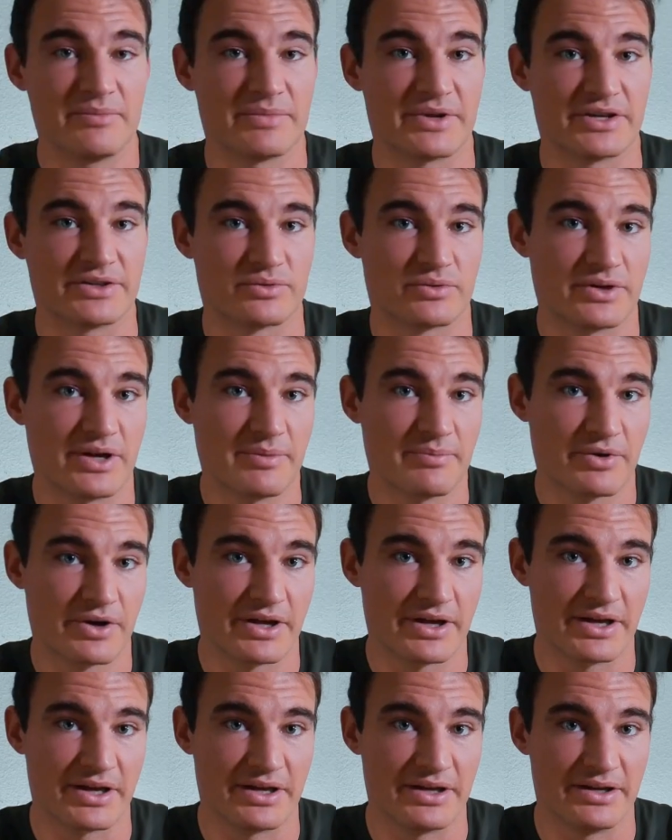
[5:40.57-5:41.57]
because we're not
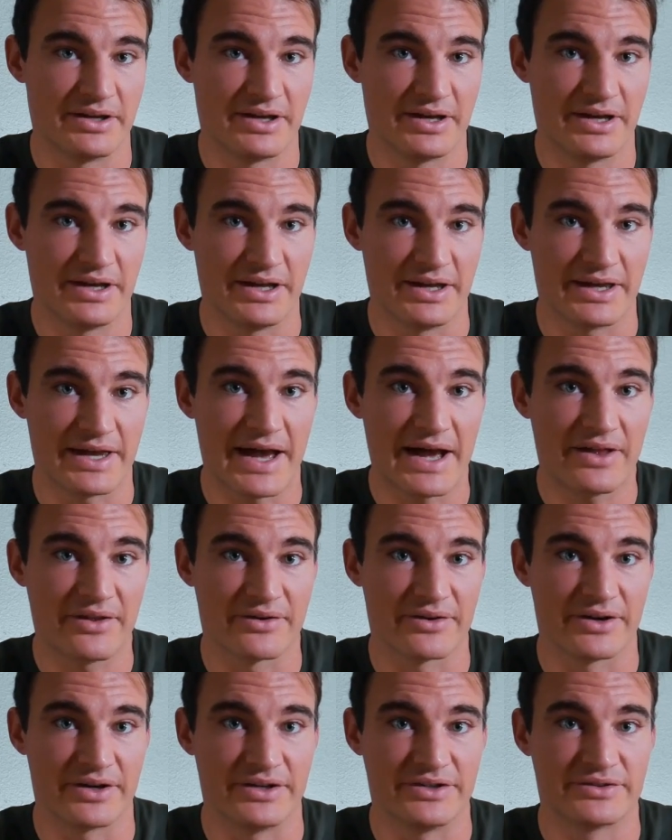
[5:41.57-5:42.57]
bringing in any
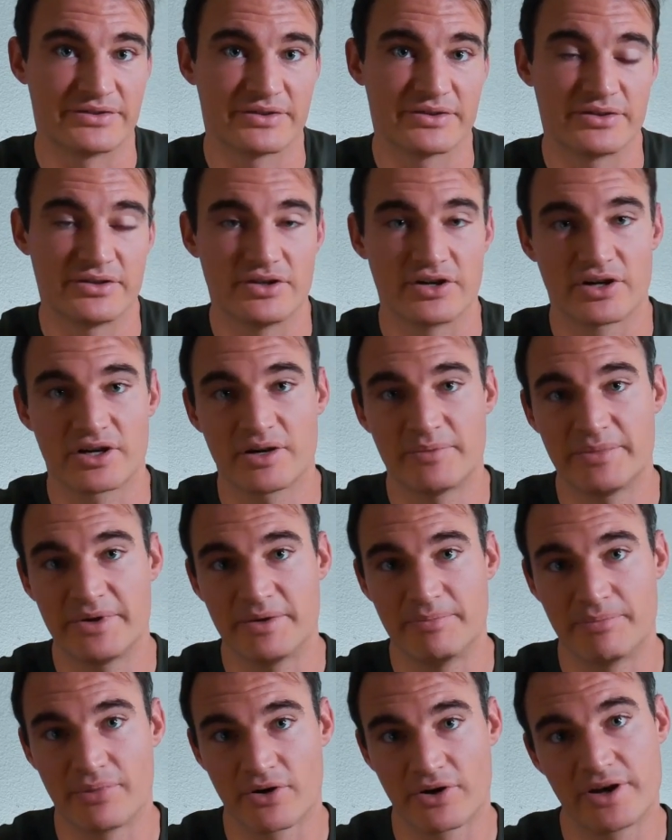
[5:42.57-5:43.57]
calories, you're going to be
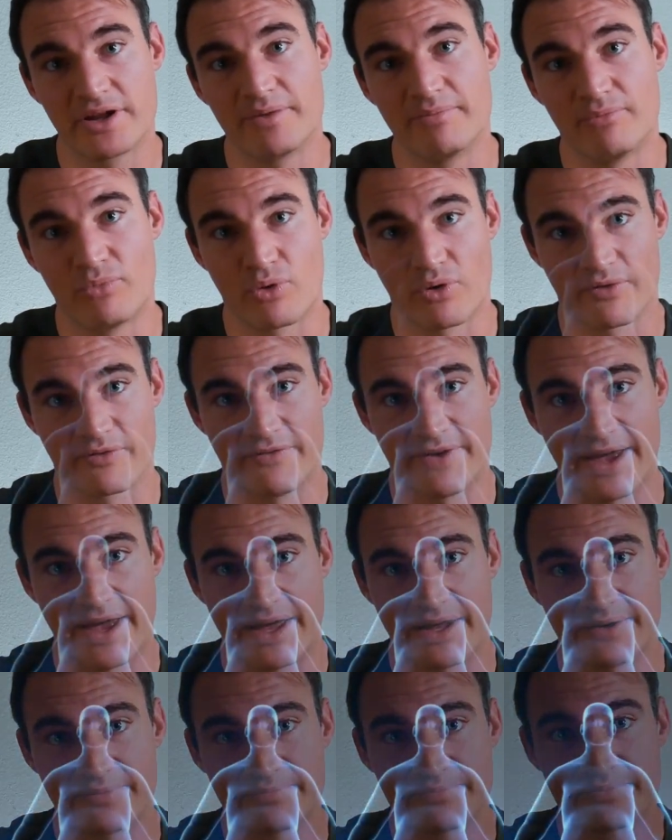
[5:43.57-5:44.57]
burning more fat.